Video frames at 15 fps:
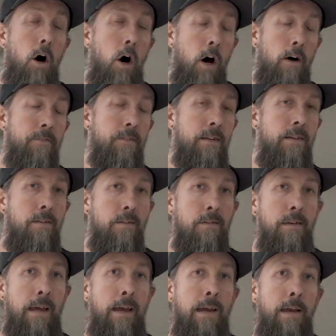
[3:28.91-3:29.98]
often
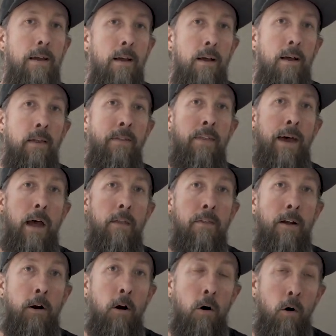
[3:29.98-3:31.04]
say that
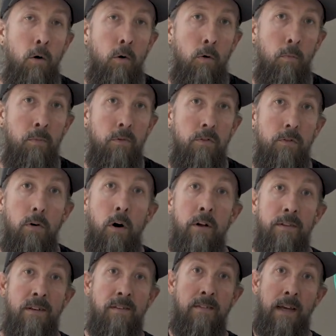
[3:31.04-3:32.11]
their homes
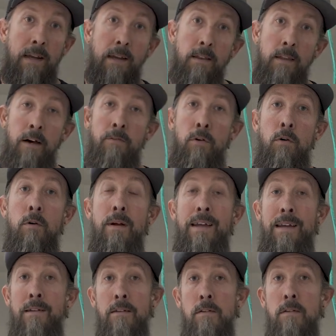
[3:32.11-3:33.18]
on the second level
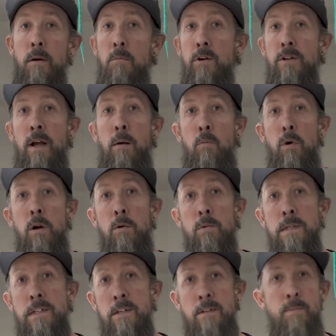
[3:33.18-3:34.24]
in the summertime, where it
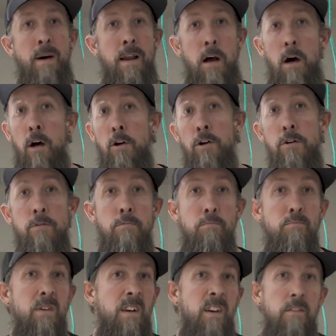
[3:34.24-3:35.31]
reaches about
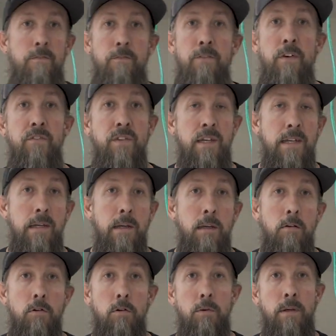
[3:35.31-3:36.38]

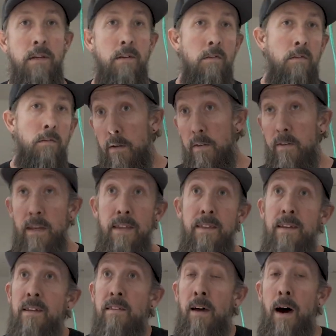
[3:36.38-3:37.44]
115 degrees, say
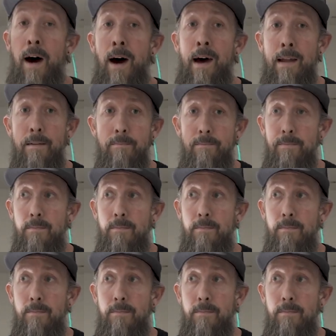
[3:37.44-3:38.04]
that it's hot.